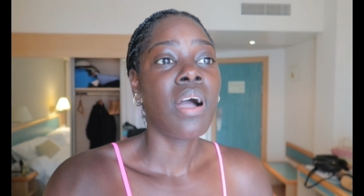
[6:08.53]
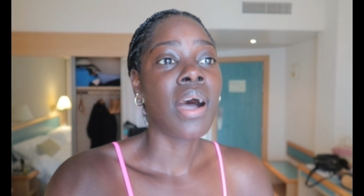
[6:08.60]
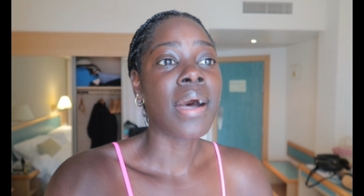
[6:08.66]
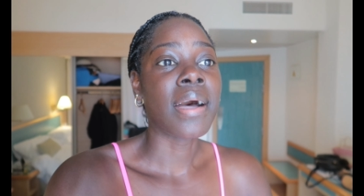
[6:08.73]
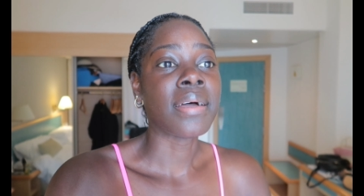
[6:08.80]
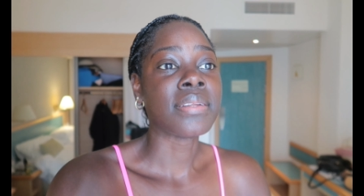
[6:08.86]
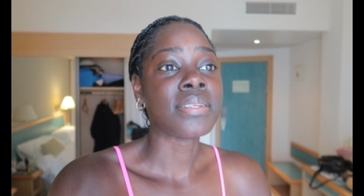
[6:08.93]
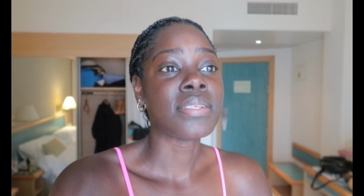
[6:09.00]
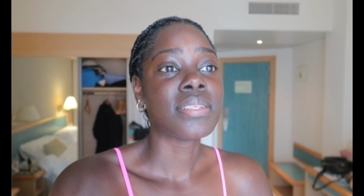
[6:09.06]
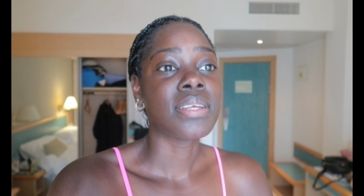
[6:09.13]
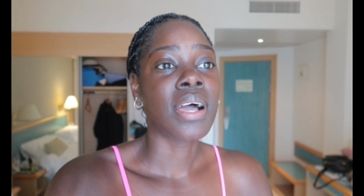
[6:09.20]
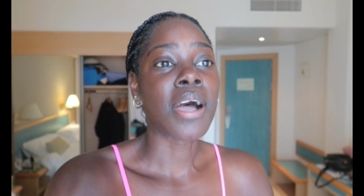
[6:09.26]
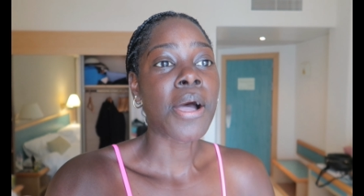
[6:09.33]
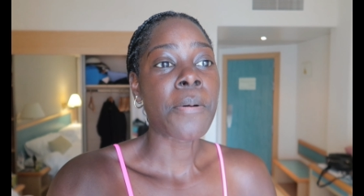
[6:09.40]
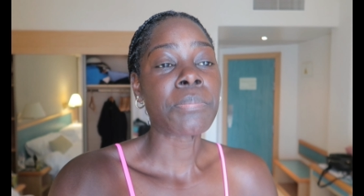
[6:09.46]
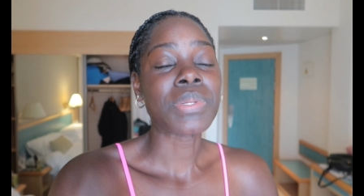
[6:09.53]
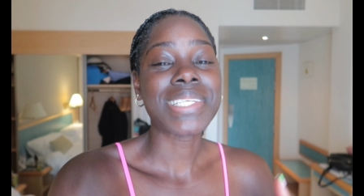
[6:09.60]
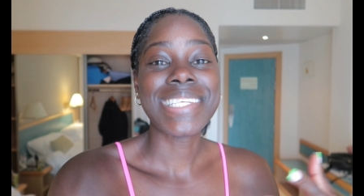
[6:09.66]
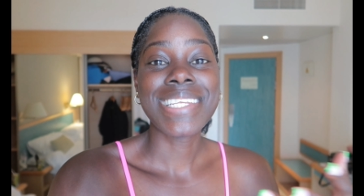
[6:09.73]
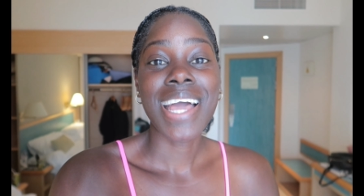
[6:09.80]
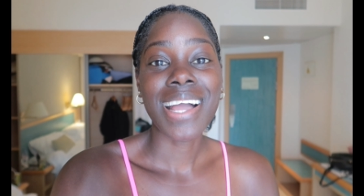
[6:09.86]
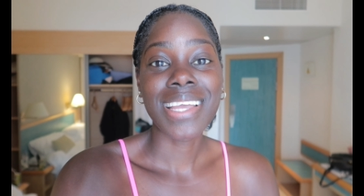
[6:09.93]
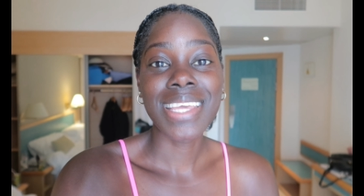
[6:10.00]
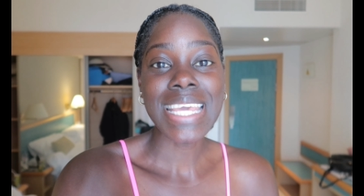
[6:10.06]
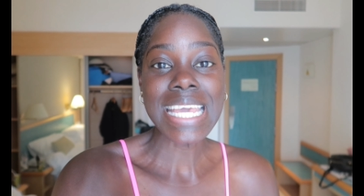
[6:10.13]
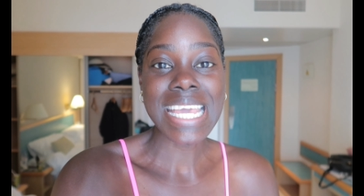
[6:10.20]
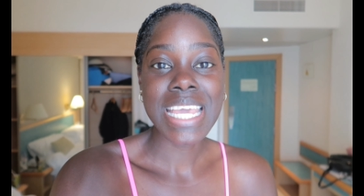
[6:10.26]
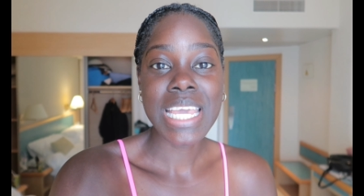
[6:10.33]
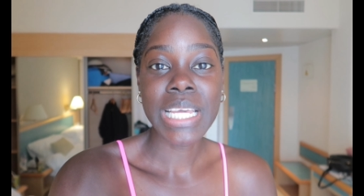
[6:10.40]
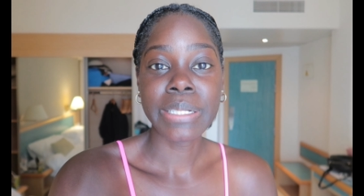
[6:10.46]
and um,
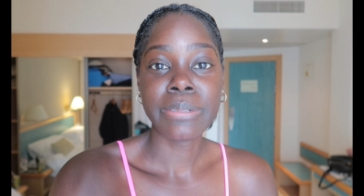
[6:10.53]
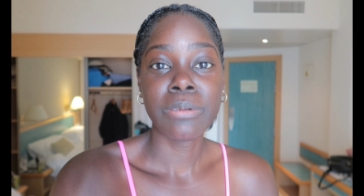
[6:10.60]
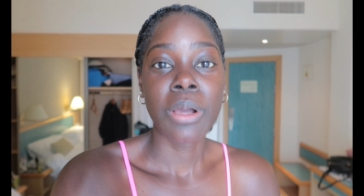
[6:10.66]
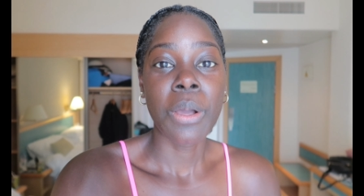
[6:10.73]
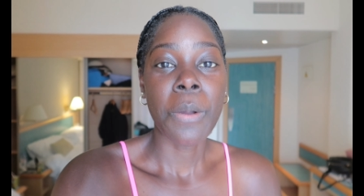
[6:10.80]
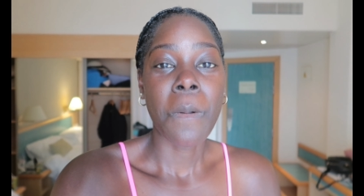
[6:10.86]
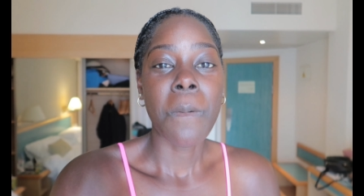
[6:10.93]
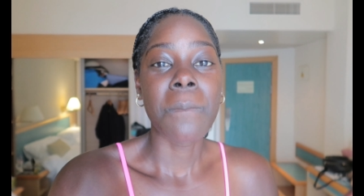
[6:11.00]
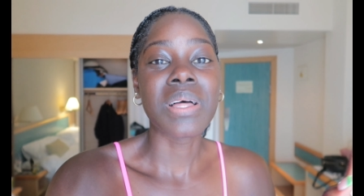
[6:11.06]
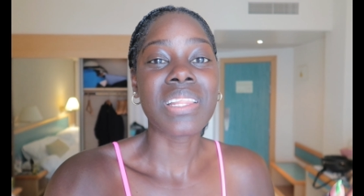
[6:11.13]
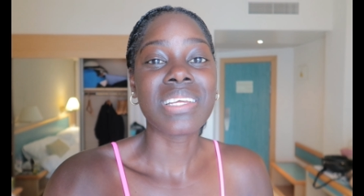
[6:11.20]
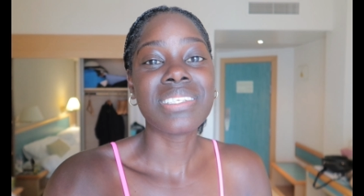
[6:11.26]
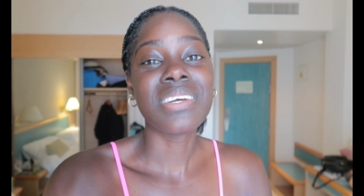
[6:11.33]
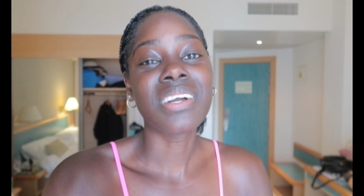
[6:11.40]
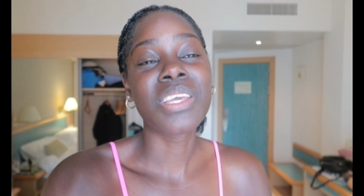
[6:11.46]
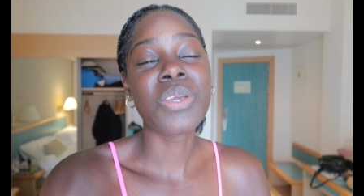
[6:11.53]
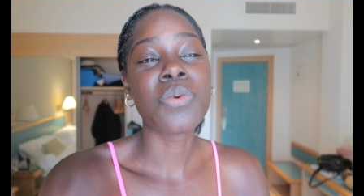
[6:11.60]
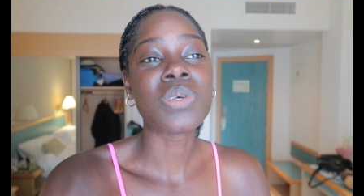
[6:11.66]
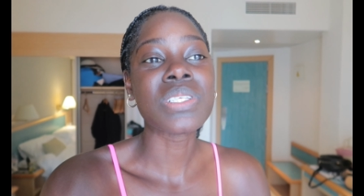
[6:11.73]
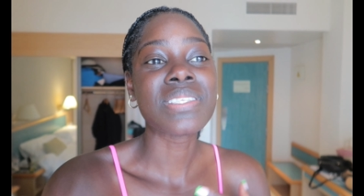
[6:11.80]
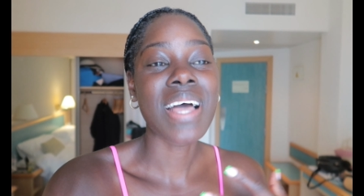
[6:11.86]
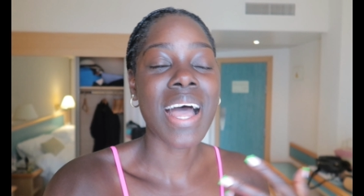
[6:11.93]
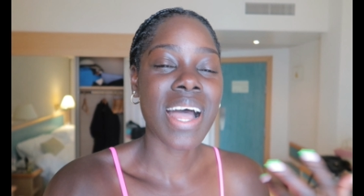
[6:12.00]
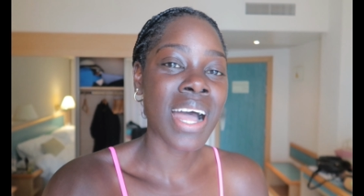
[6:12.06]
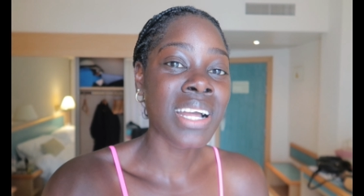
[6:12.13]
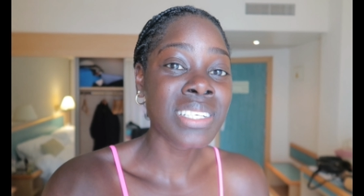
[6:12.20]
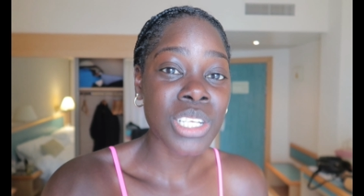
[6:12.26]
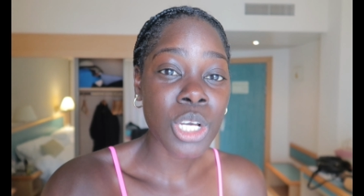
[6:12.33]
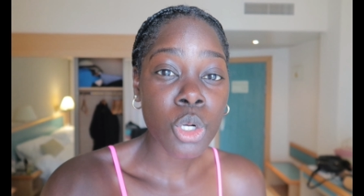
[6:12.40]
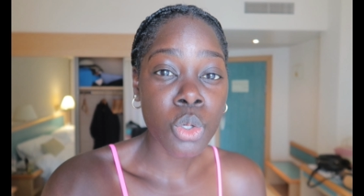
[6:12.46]
turkey but the turkey was
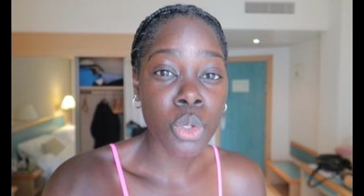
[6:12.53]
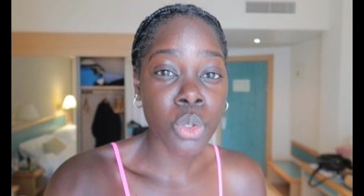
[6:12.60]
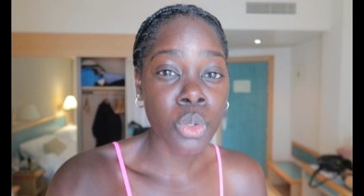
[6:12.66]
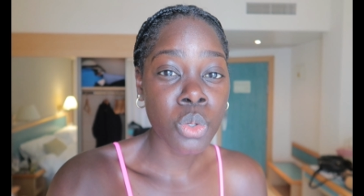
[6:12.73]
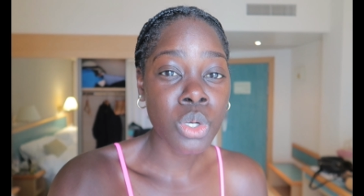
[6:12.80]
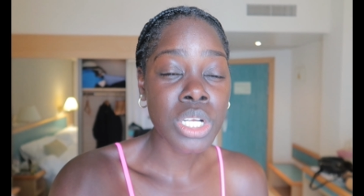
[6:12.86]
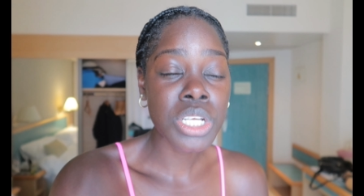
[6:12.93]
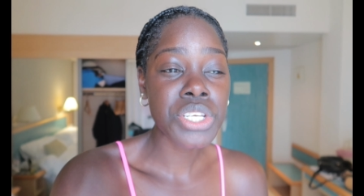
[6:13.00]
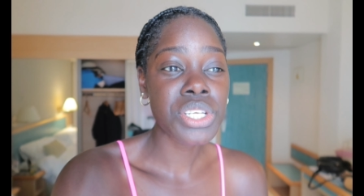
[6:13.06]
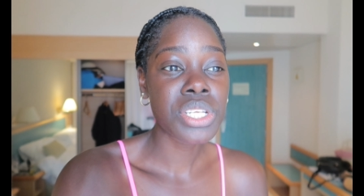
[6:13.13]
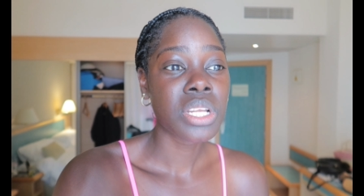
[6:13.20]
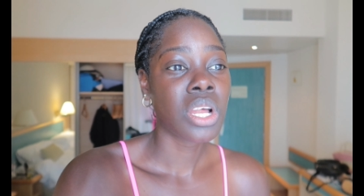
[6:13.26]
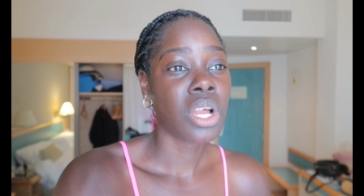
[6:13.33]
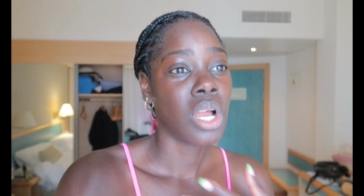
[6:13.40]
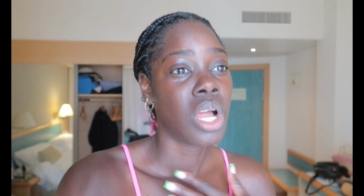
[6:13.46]
undercooked.